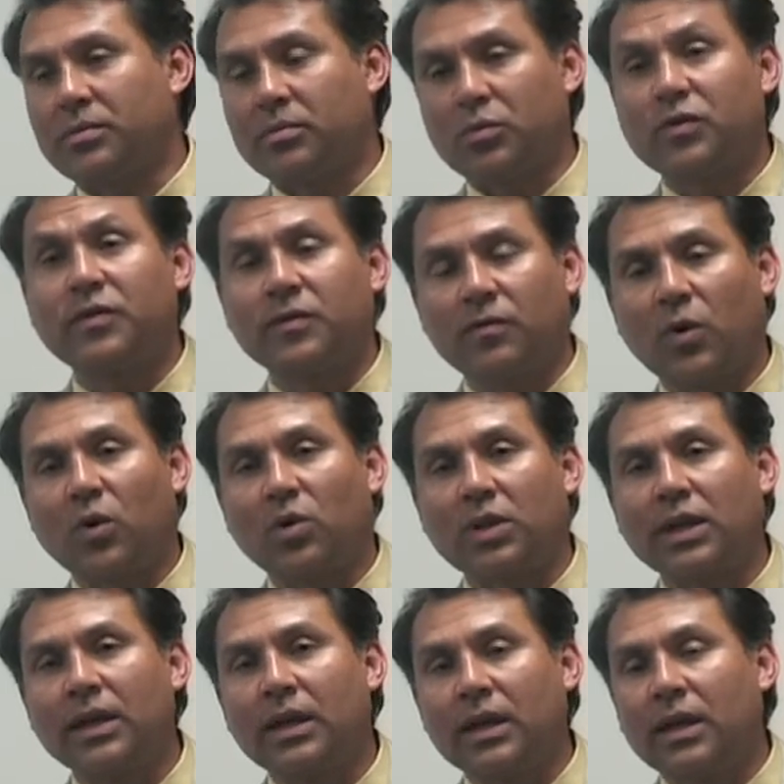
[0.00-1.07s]
moving forward,
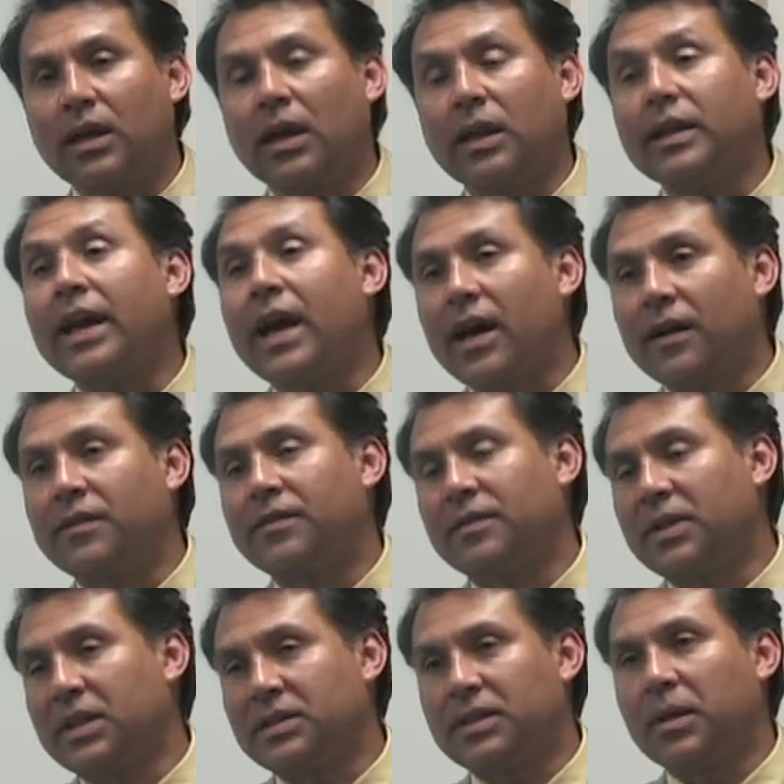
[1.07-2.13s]
and they have.
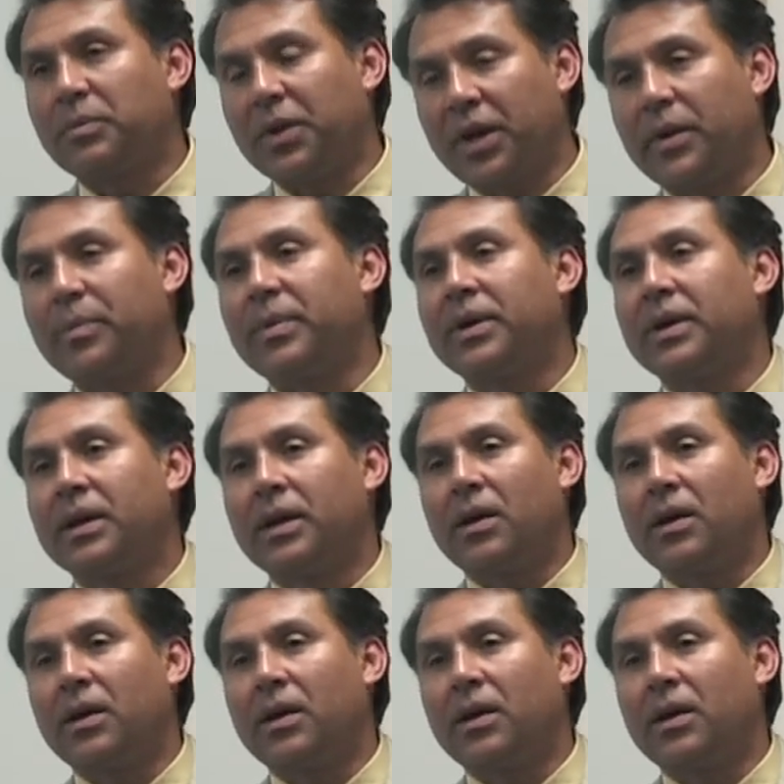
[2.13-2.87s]
They stepped up.